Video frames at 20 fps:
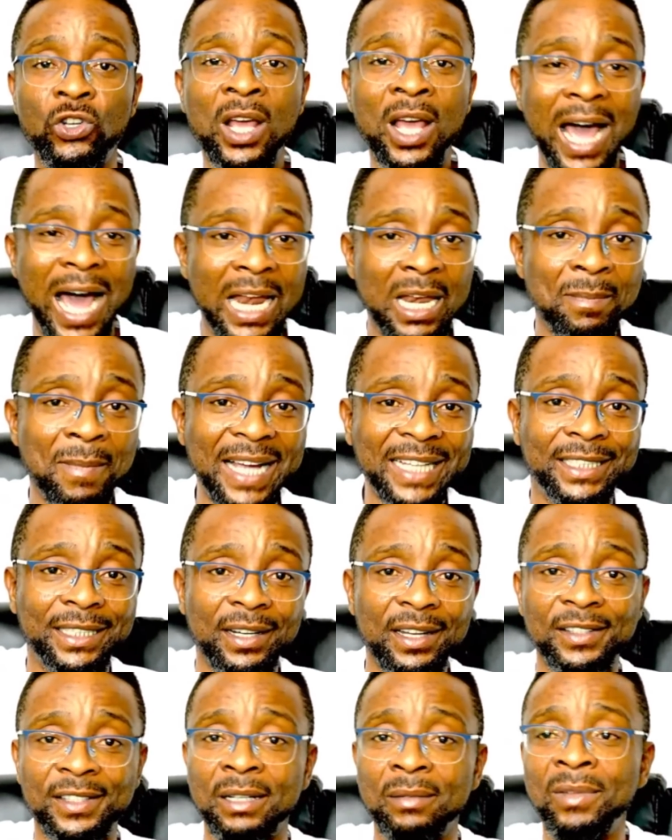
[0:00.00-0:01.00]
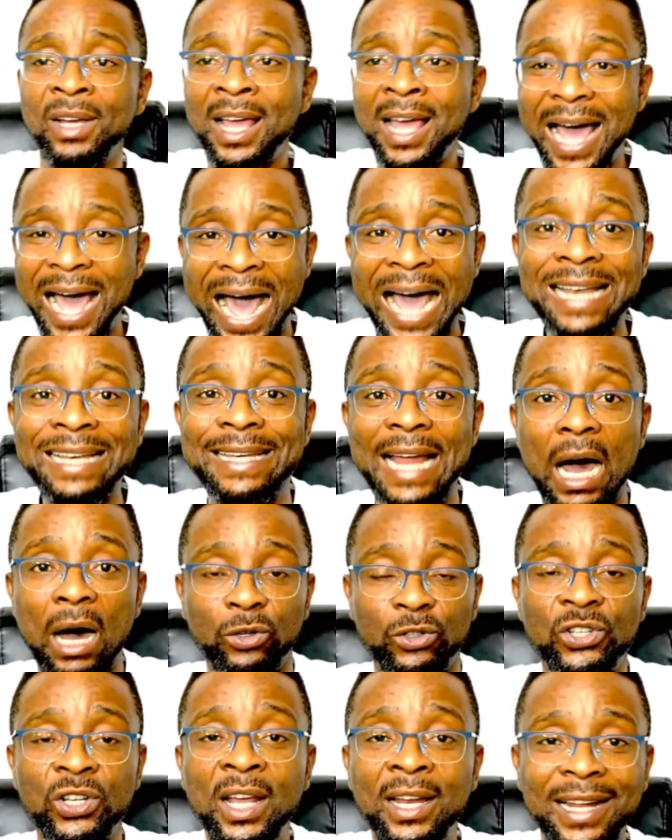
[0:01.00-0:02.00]
Alimajirism,
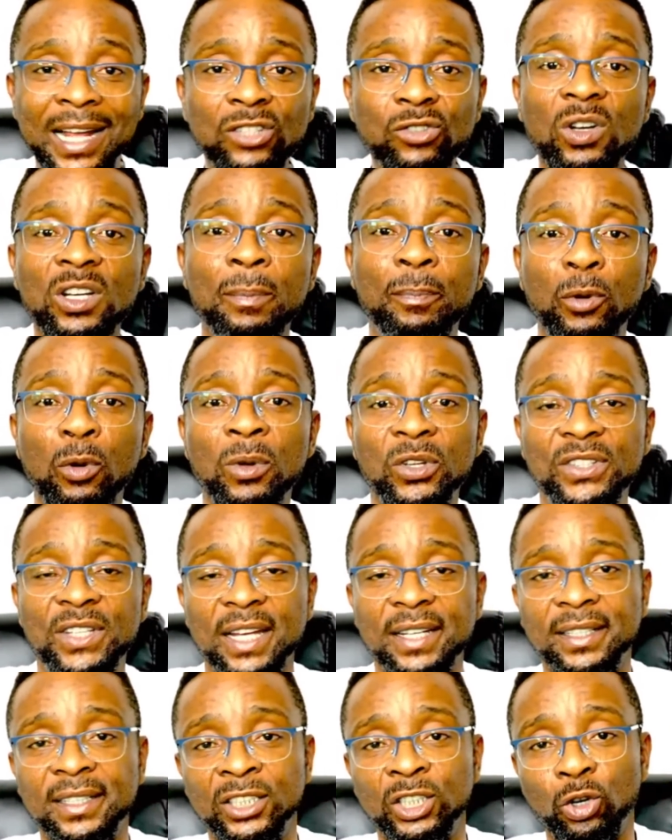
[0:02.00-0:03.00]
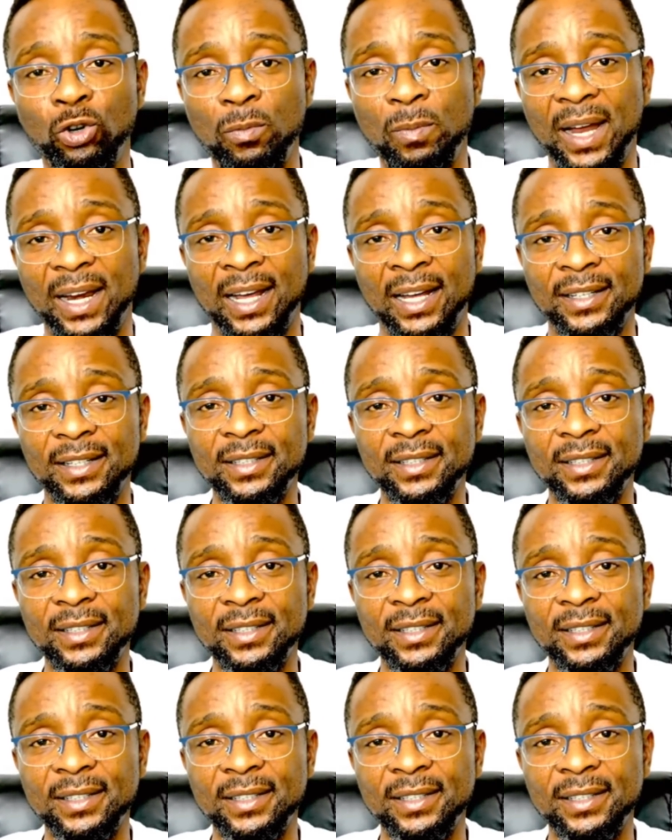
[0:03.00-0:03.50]
handout. That's what they promoted in Yorubaland.